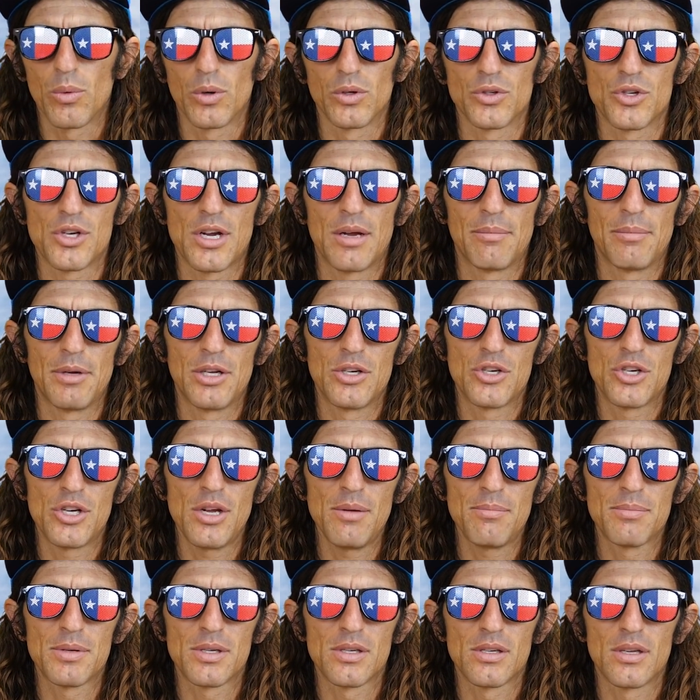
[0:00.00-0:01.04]
World
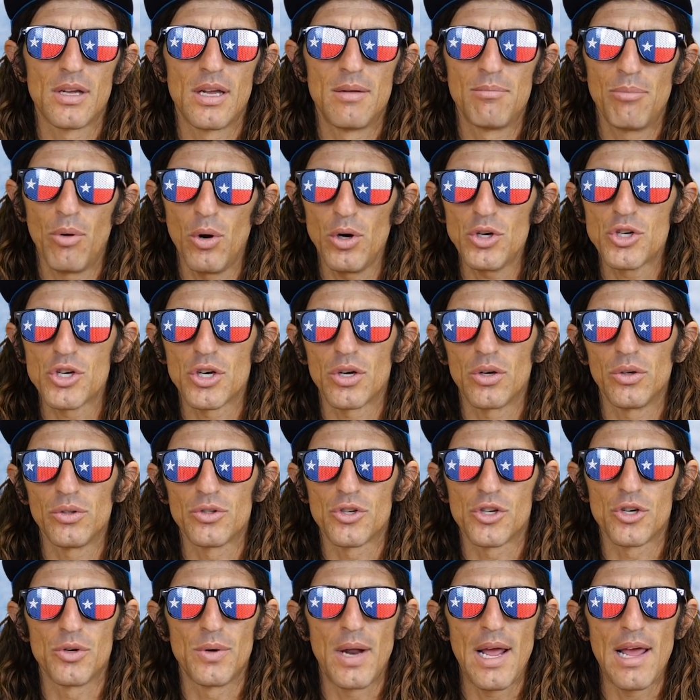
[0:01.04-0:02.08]
Championships in Portugal
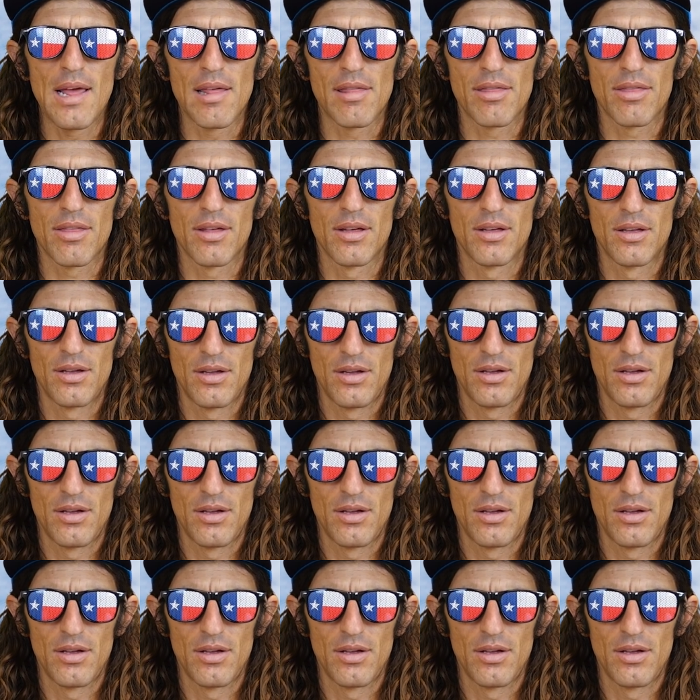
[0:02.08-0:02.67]
June 8th.